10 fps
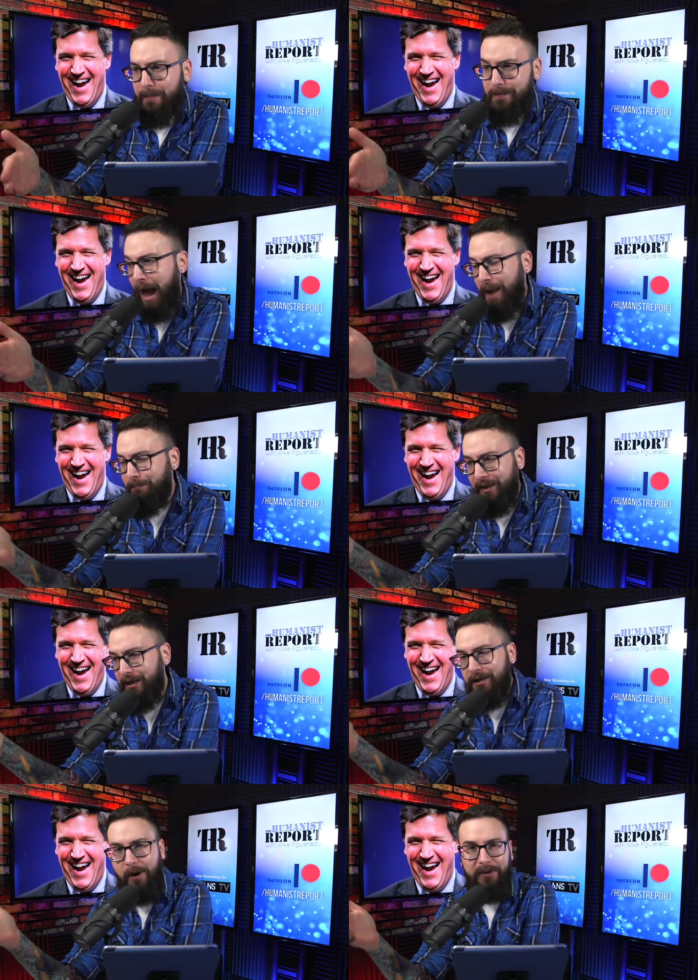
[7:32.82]
Speaker 1: not be,
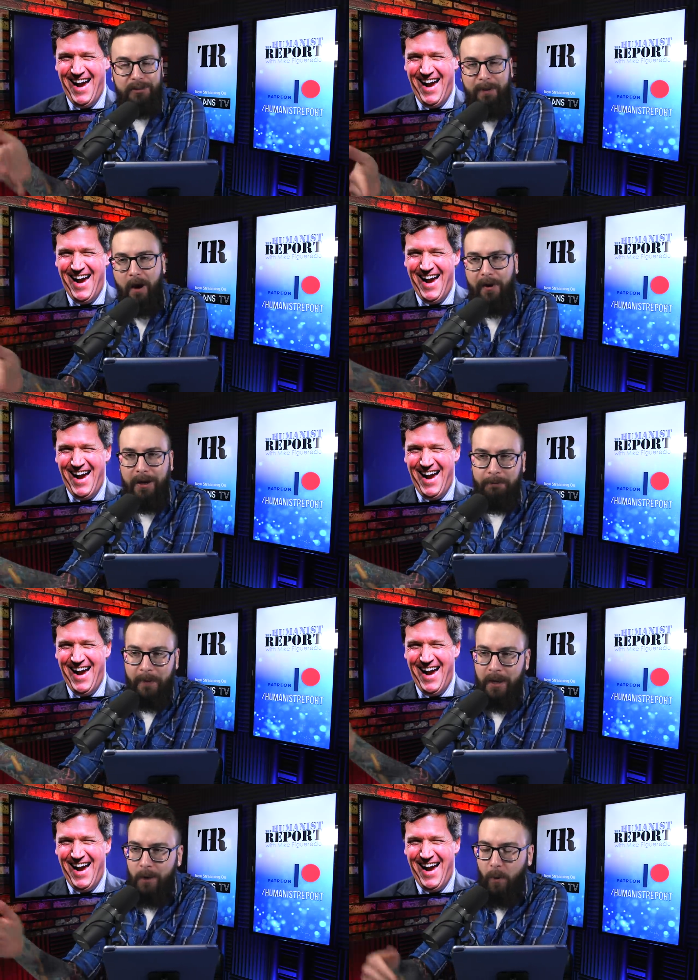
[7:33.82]
you know, inspiring
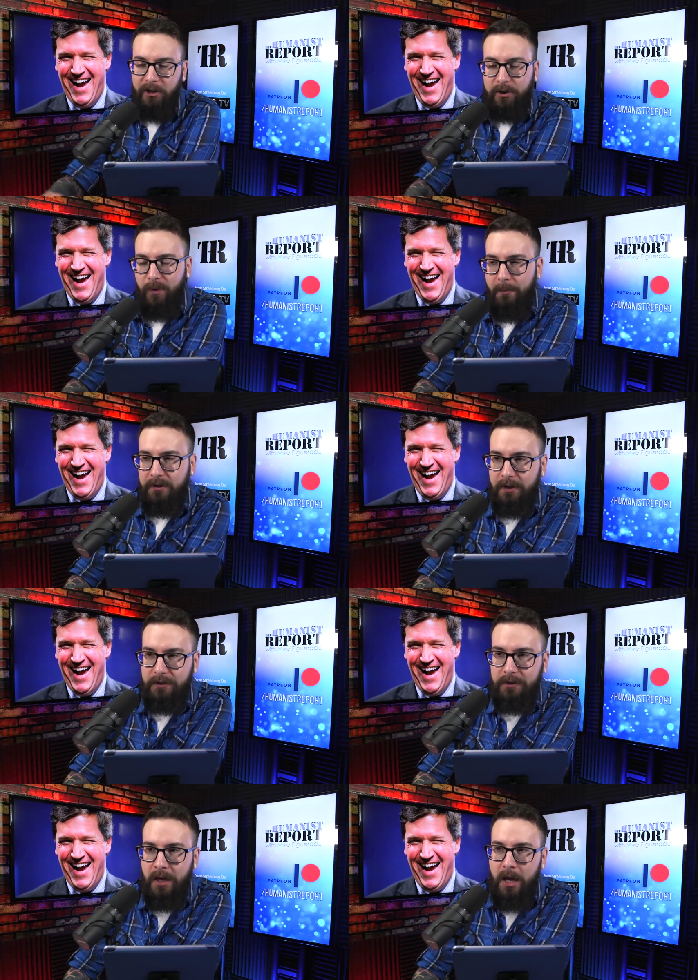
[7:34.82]
white
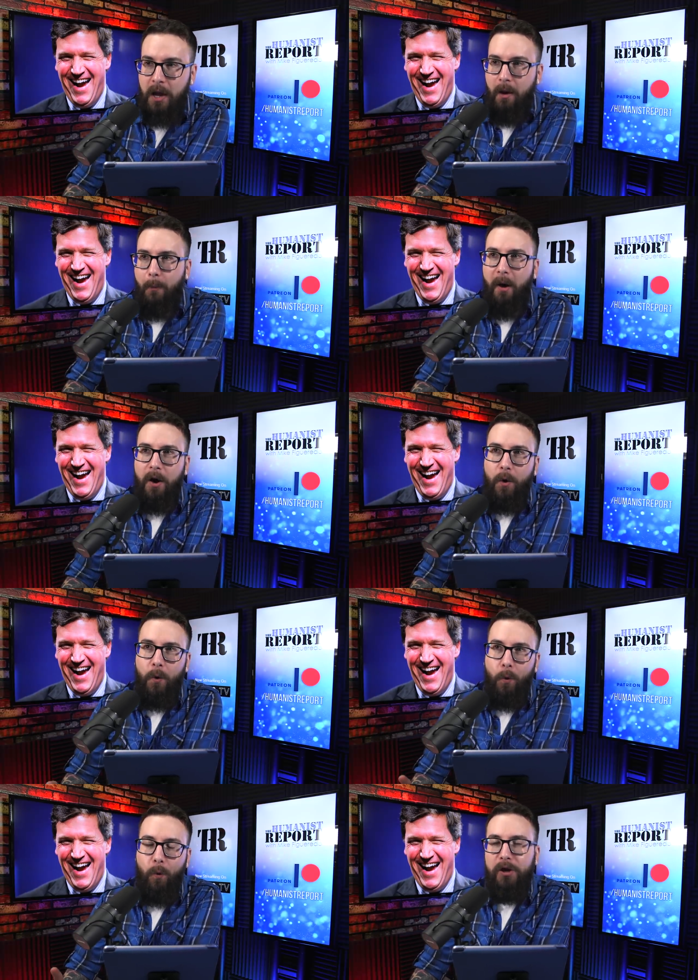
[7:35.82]
supremacists. But
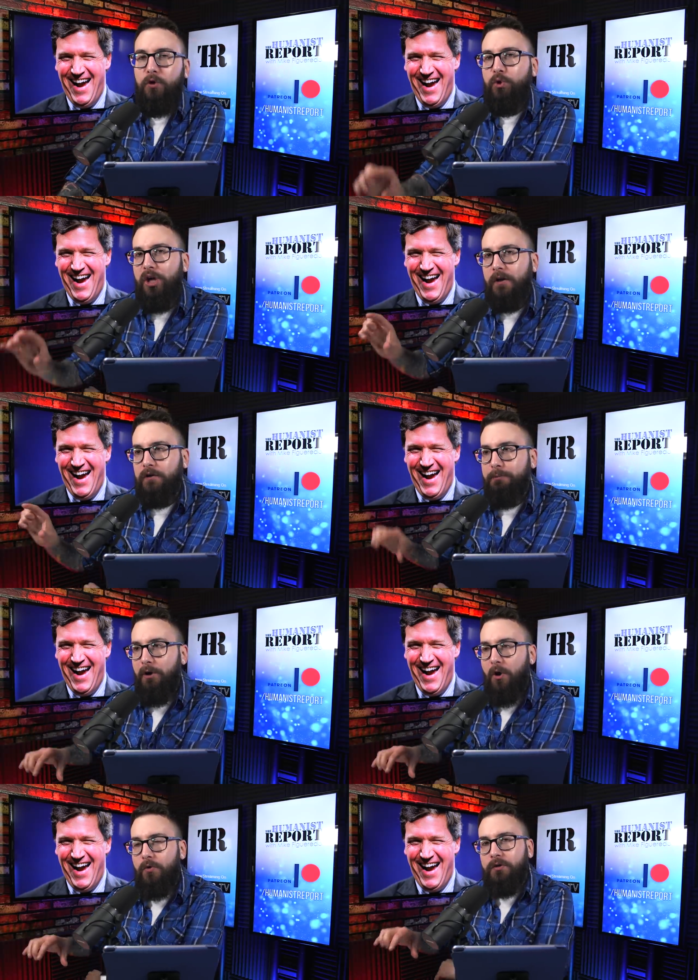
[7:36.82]
when you
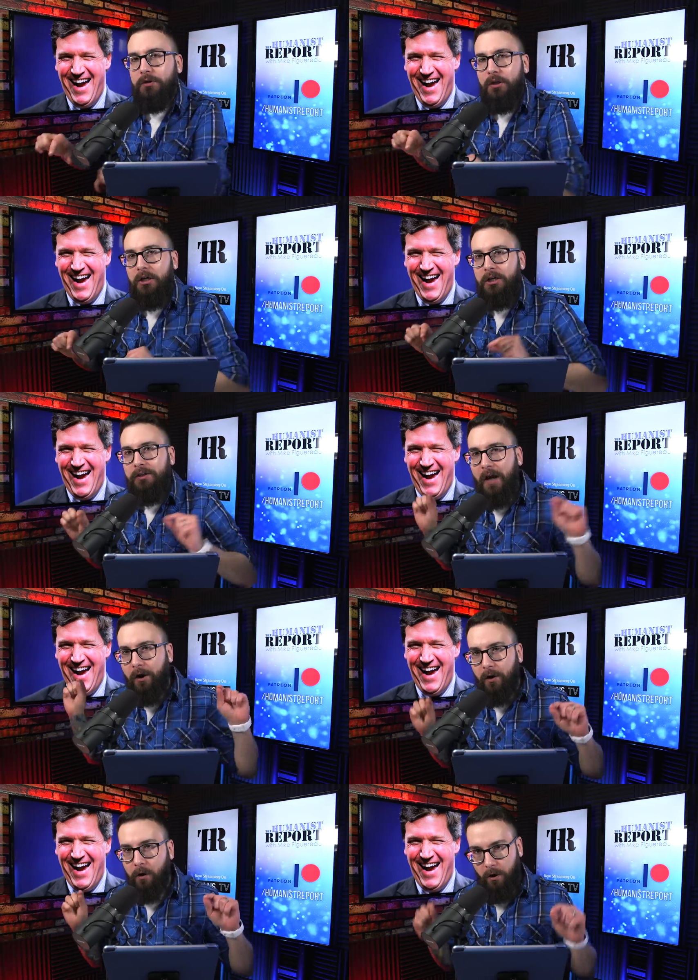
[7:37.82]
juxtapose
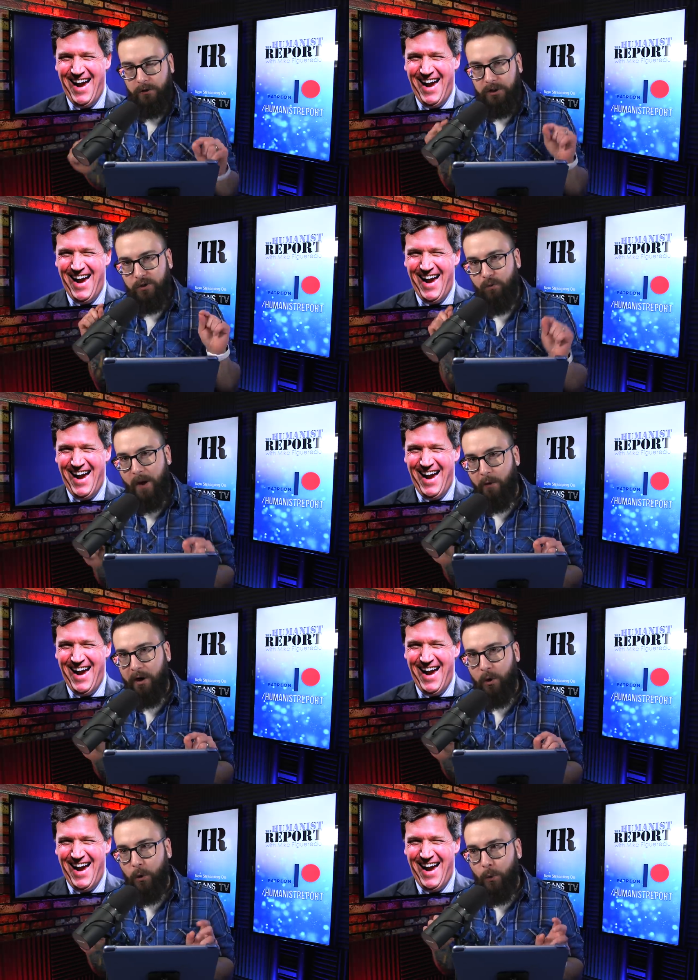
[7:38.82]
Tucker Carlson's
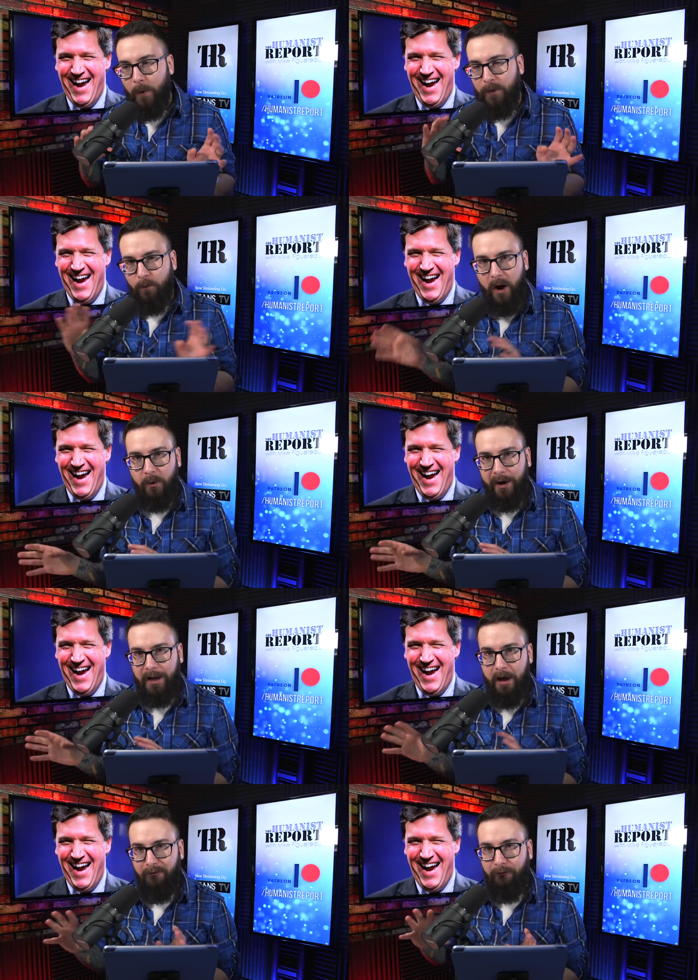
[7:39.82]
rhetoric with the
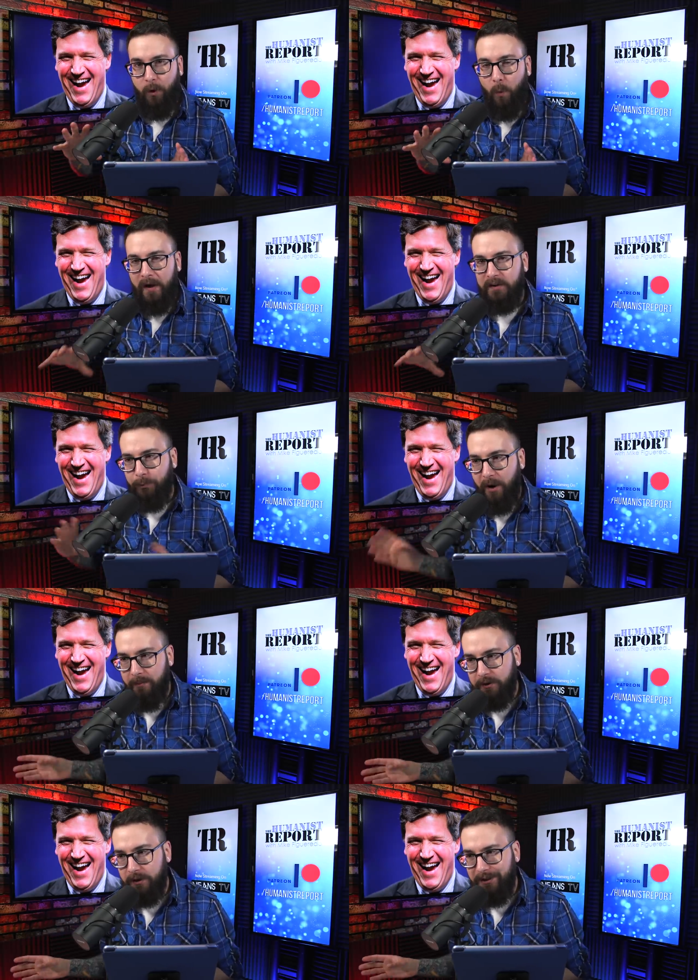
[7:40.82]
rhetoric of white
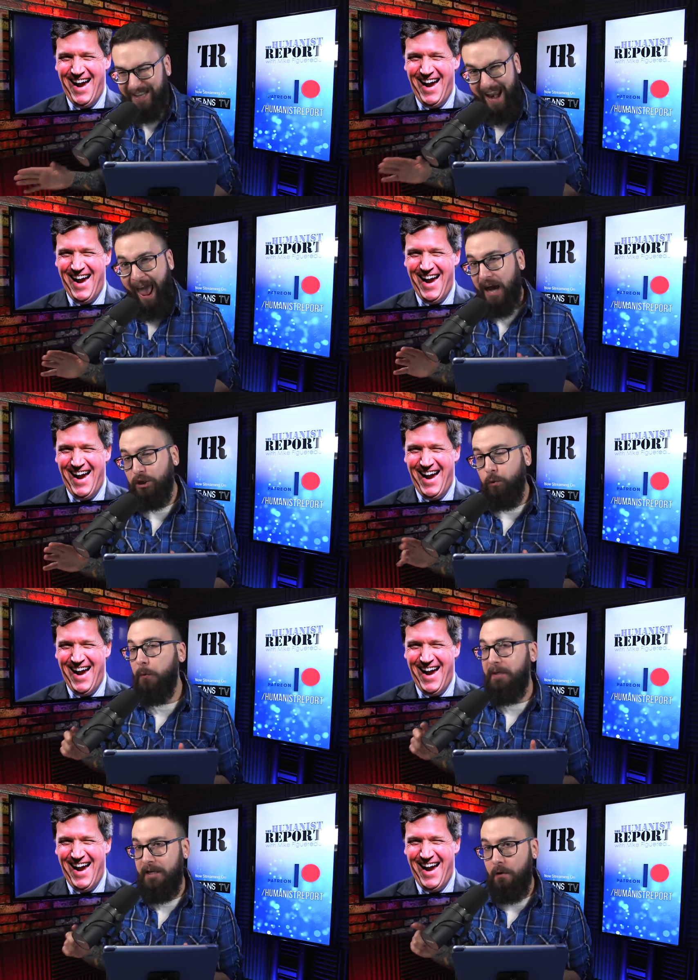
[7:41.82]
supremacists and
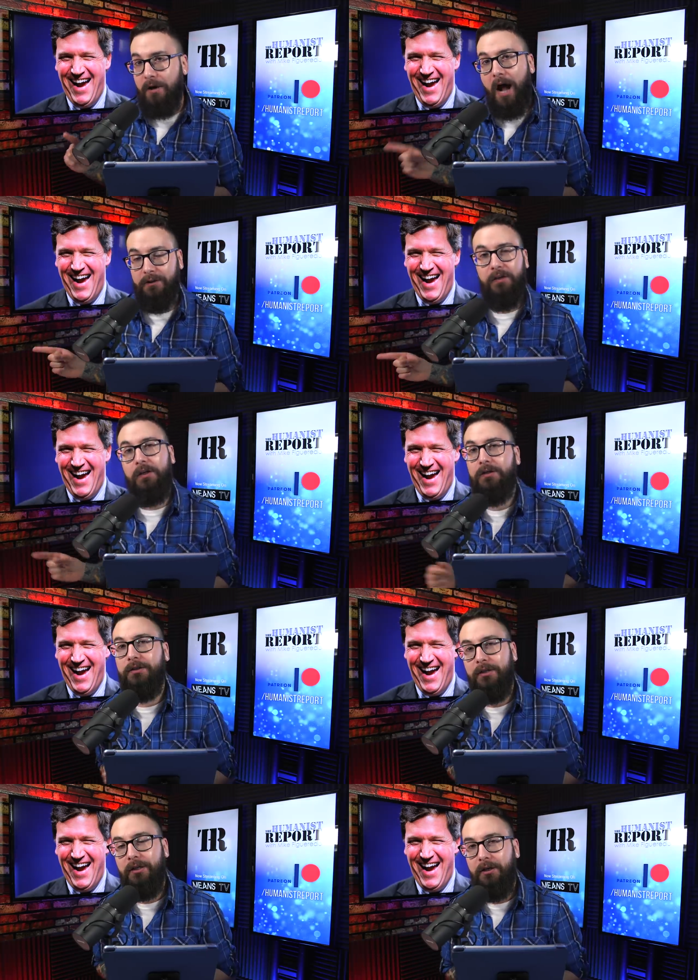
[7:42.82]
actual neo
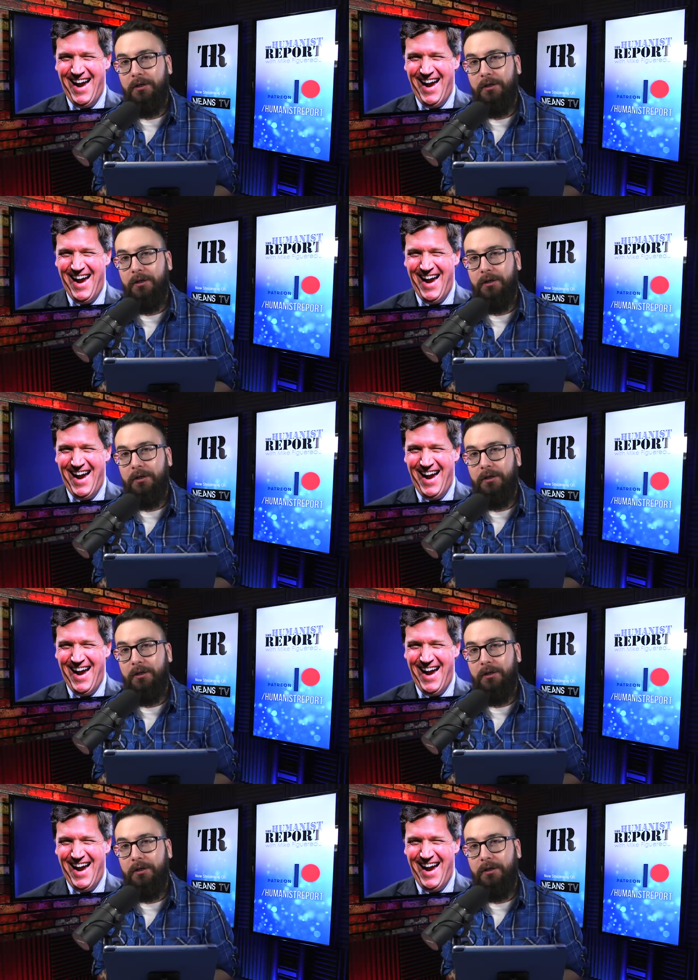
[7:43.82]
Nazis,